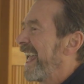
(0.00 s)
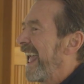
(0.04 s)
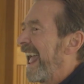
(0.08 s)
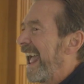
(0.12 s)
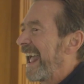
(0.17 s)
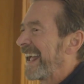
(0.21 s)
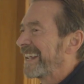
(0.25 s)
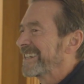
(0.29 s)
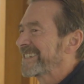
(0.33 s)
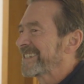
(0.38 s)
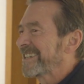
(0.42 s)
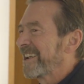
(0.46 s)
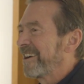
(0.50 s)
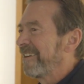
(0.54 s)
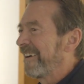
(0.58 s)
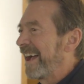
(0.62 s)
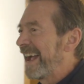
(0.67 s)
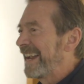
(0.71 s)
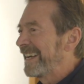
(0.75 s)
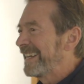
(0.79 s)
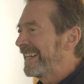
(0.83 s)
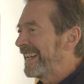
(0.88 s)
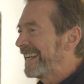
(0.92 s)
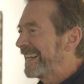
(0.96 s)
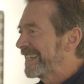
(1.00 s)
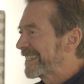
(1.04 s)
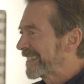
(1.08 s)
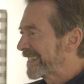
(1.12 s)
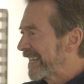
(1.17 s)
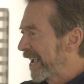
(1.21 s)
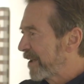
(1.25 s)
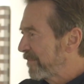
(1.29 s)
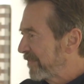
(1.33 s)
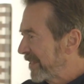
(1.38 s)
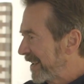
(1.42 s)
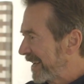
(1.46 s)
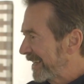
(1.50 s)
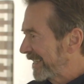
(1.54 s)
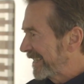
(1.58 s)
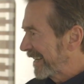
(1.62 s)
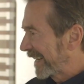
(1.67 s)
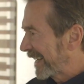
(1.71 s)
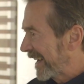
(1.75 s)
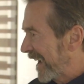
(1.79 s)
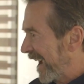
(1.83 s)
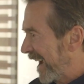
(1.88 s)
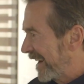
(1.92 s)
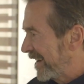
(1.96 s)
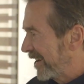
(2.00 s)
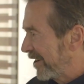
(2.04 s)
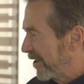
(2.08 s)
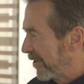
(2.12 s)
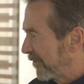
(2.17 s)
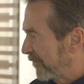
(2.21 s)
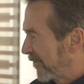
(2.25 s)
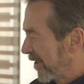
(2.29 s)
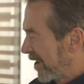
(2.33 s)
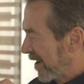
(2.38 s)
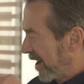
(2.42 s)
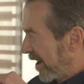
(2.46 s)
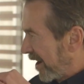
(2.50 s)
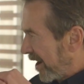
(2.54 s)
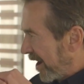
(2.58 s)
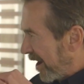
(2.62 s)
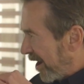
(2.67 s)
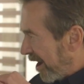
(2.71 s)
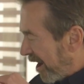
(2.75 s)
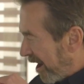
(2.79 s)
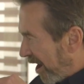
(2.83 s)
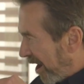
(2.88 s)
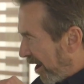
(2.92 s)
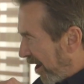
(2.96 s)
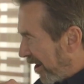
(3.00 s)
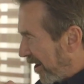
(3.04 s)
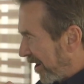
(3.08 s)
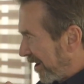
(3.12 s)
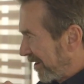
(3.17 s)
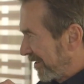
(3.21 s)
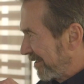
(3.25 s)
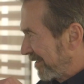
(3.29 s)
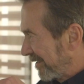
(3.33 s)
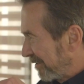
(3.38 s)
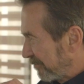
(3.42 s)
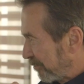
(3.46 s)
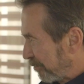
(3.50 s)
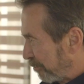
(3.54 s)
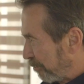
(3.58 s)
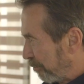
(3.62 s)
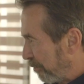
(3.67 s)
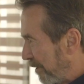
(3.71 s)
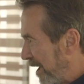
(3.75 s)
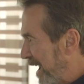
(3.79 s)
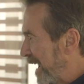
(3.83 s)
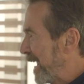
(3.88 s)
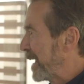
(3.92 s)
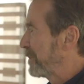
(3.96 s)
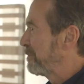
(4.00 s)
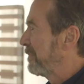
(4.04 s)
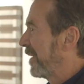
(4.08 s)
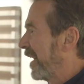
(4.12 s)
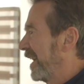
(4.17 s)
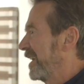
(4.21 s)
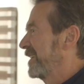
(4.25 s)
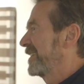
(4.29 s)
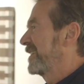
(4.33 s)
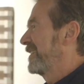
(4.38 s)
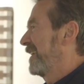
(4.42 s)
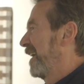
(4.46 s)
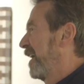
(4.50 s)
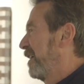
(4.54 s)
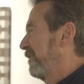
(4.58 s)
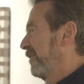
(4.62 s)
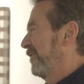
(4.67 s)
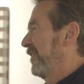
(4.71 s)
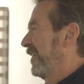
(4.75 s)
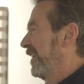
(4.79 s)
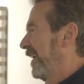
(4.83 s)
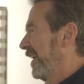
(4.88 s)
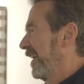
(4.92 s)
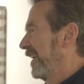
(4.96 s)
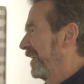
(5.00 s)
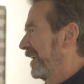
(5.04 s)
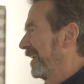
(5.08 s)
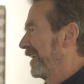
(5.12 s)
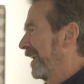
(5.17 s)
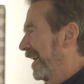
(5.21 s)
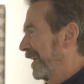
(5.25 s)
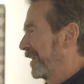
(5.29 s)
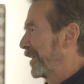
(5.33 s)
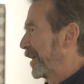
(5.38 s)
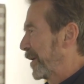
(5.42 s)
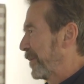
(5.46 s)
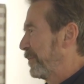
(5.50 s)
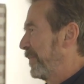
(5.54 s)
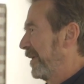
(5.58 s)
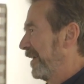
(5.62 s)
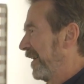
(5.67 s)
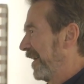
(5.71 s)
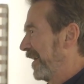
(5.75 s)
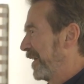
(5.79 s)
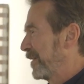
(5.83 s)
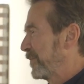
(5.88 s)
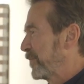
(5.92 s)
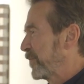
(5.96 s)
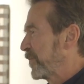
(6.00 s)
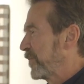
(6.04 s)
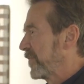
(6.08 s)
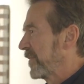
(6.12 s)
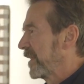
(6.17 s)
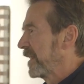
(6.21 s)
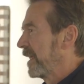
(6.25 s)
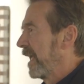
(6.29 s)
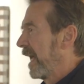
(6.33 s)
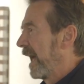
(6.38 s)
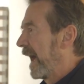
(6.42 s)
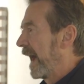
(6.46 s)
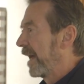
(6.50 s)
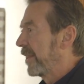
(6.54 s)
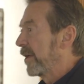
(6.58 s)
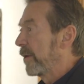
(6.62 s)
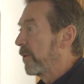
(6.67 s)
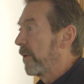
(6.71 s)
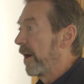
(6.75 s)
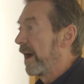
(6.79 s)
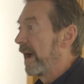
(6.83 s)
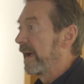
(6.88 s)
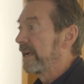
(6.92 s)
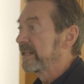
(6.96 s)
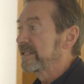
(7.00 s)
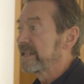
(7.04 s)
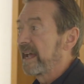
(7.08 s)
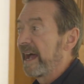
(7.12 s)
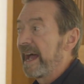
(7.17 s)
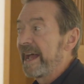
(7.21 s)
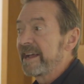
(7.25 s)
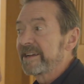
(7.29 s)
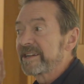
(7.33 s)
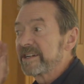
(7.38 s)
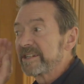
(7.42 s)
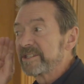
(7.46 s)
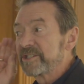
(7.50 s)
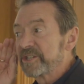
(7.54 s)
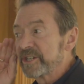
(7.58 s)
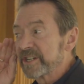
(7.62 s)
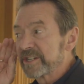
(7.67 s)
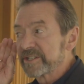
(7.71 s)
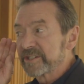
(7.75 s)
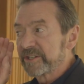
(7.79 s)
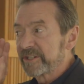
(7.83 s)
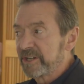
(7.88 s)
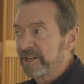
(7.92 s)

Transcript: and so I need something to kind of rein myself in a little bit. Otherwise, I could just